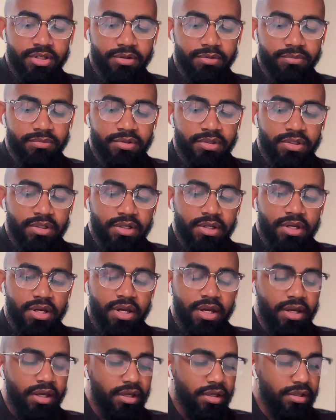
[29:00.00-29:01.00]
him
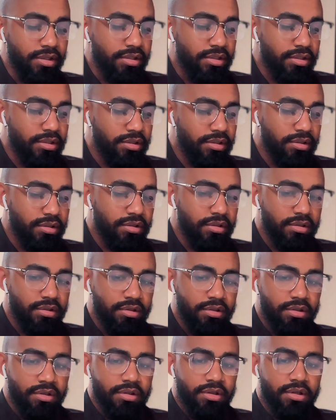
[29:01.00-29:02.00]
and
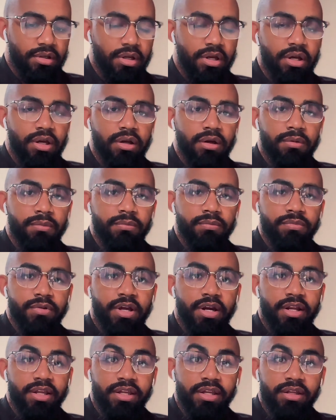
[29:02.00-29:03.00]

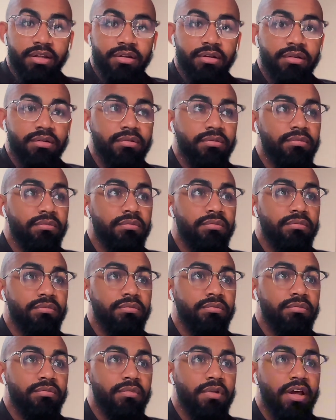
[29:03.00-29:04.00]
kind of get
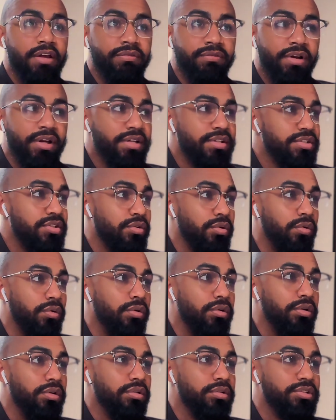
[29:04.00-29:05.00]
advice,
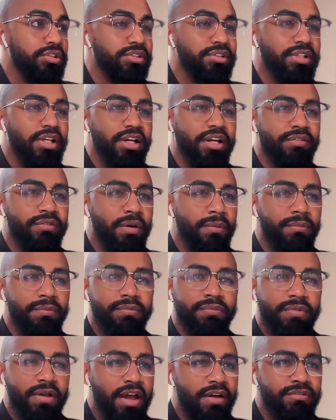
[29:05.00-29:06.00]
or just like if I'm
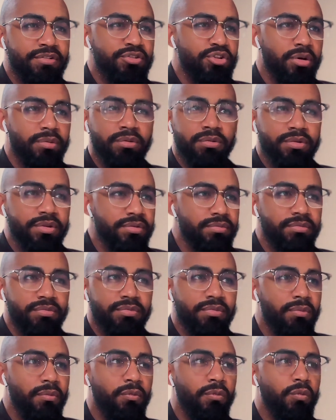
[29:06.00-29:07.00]
having trouble with
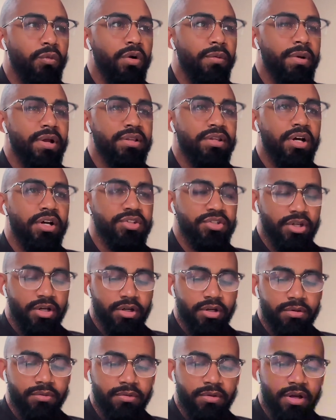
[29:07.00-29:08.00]
where my thoughts
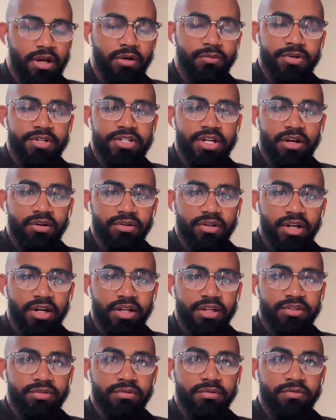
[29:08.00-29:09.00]
are, I reach out and kind of
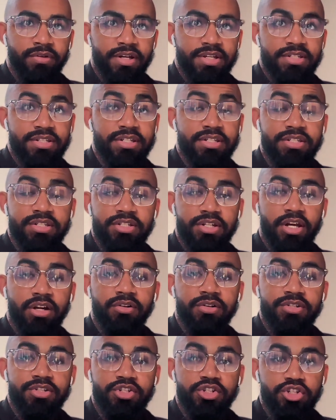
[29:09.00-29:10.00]
get some advice. His
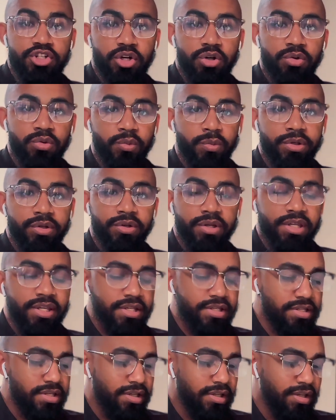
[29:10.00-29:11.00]
channel is Joe Will
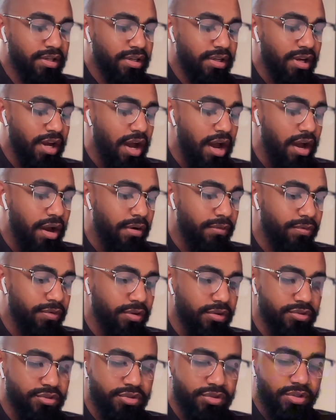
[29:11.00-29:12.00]
Eat. For
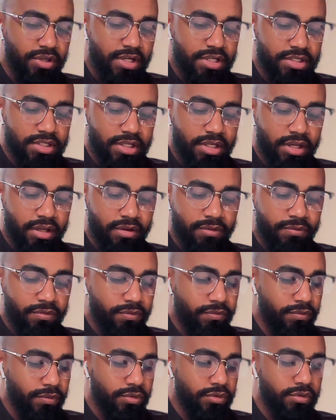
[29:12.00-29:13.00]
those of you guys that like
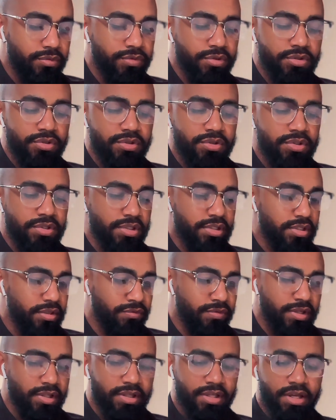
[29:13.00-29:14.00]
food reviews and
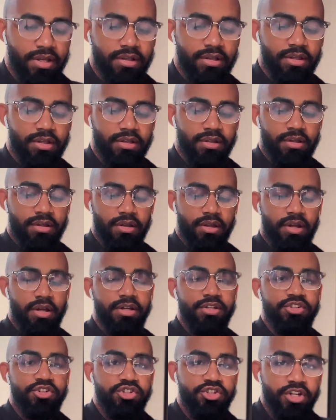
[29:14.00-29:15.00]
stuff like that, like
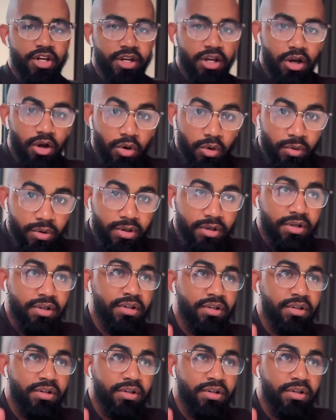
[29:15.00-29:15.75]
it's J-O